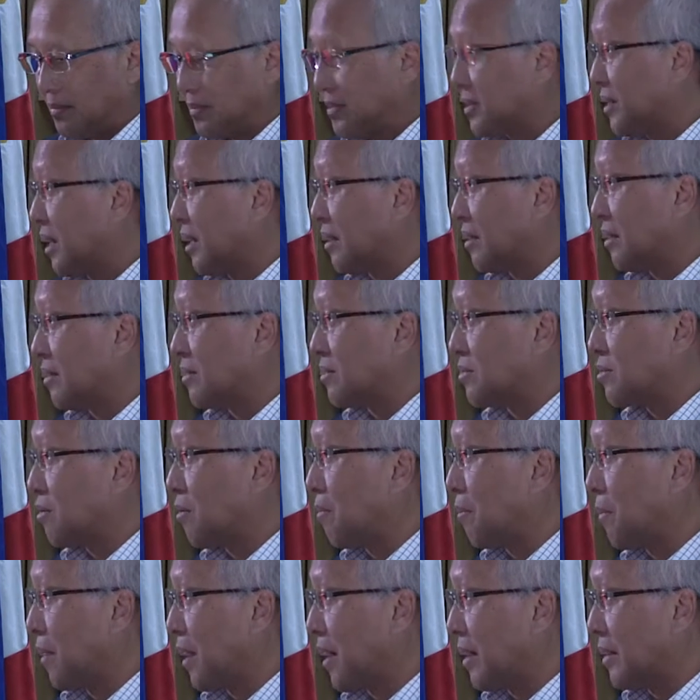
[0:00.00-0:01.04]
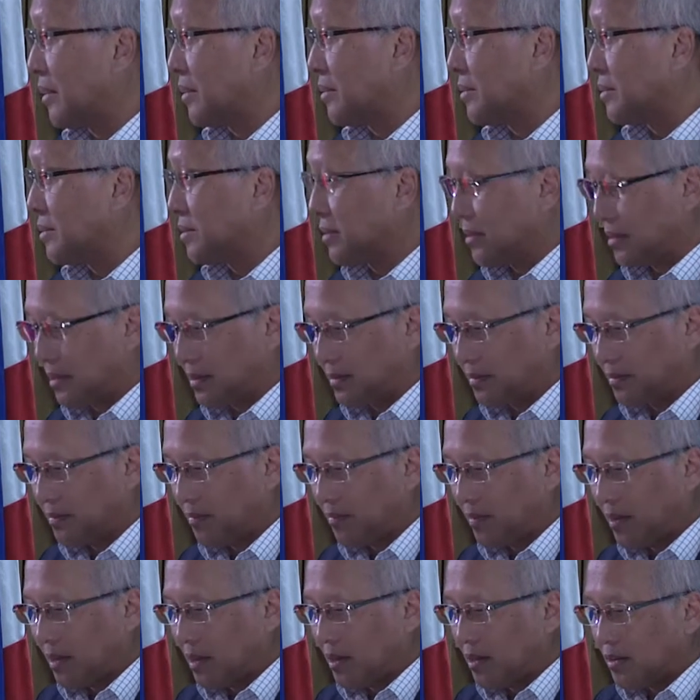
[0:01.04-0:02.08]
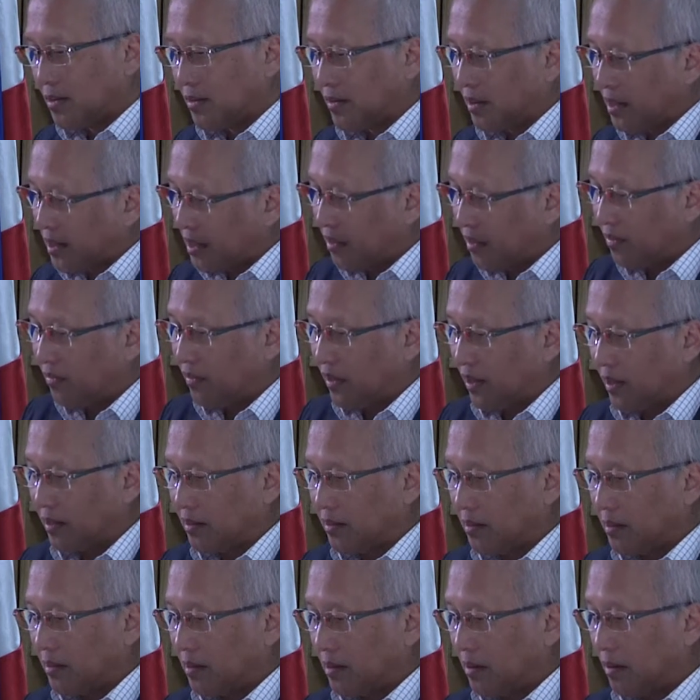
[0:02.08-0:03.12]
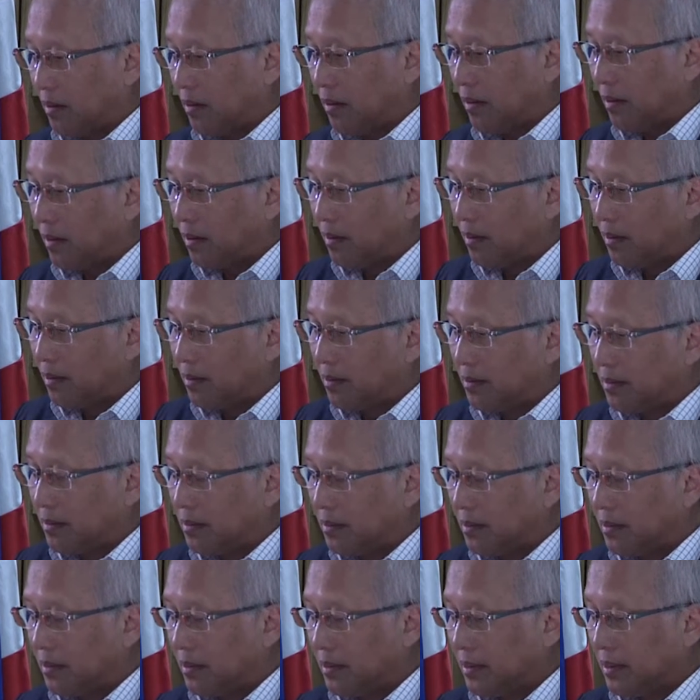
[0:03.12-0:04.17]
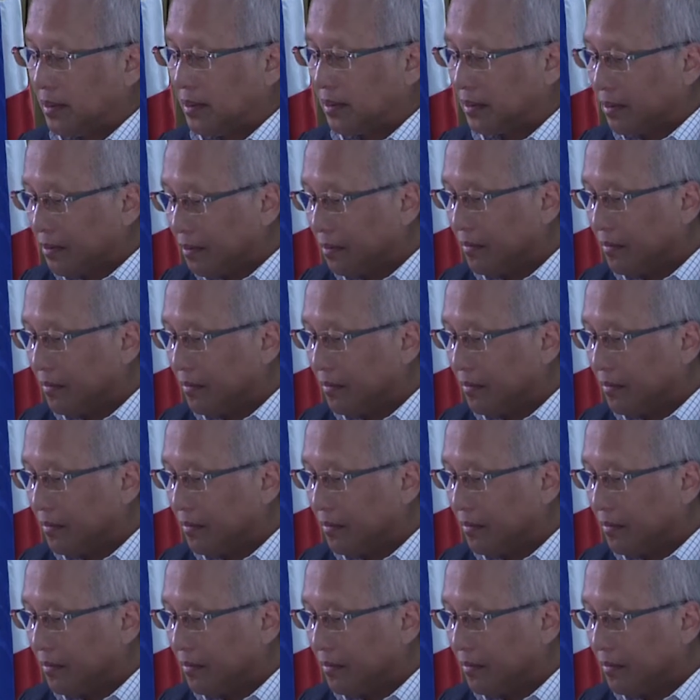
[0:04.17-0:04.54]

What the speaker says: standards compliance. So in effect, in